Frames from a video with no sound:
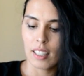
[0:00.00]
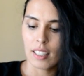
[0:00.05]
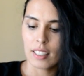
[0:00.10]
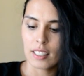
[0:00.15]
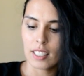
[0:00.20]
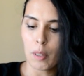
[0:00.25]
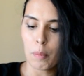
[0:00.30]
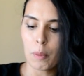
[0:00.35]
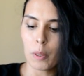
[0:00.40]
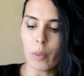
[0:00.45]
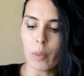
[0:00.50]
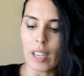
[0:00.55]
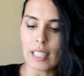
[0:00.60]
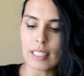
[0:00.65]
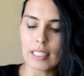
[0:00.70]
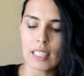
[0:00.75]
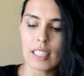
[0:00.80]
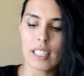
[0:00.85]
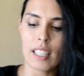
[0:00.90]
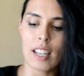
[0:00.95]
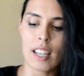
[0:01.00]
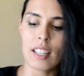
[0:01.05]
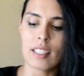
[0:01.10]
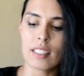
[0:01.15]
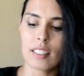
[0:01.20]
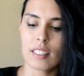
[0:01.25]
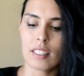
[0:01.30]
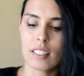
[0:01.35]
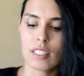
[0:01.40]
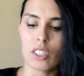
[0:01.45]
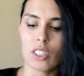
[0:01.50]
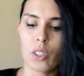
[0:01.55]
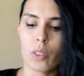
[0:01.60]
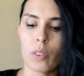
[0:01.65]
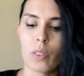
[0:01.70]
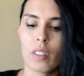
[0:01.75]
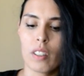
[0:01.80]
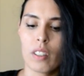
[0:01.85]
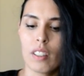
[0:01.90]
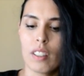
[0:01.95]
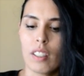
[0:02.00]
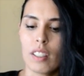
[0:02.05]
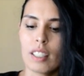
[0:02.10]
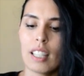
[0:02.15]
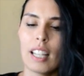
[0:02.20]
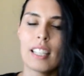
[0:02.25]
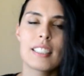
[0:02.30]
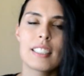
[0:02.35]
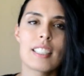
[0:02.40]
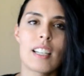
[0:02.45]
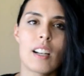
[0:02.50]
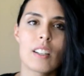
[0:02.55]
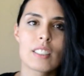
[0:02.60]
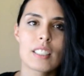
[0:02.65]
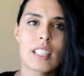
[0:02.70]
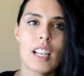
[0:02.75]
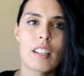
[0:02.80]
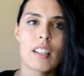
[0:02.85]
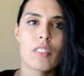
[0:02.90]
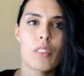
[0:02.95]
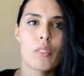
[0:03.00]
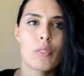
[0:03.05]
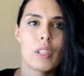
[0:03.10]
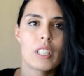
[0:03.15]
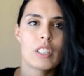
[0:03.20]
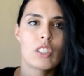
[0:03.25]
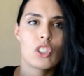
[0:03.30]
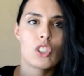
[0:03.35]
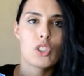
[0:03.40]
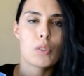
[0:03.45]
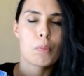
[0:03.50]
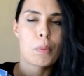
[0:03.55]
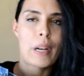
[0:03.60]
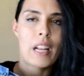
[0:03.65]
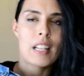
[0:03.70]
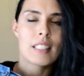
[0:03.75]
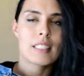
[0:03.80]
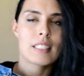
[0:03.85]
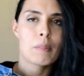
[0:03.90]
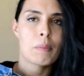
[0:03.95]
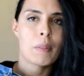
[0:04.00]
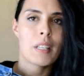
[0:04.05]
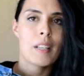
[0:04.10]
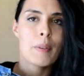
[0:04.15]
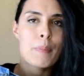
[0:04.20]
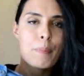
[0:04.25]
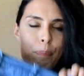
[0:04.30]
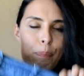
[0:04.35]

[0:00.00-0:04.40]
Knitwits. So that sounds kind of a vintage brand to me.